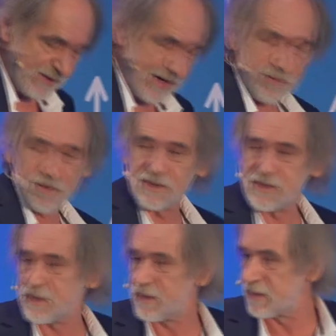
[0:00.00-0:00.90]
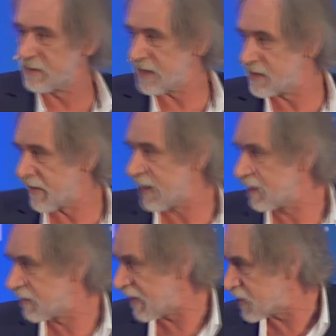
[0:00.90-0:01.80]
Starbucks, uh, that's why
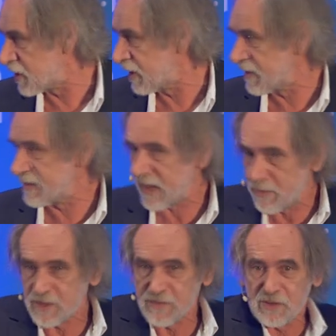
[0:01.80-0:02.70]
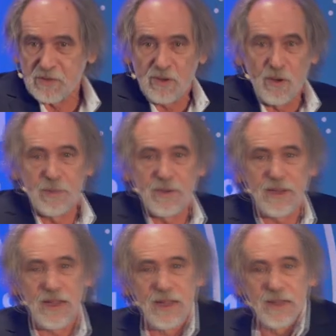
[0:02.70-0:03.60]
the question, if Starbucks want to open
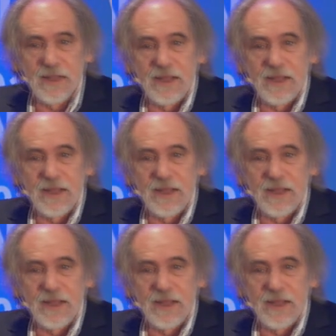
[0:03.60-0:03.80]
a, a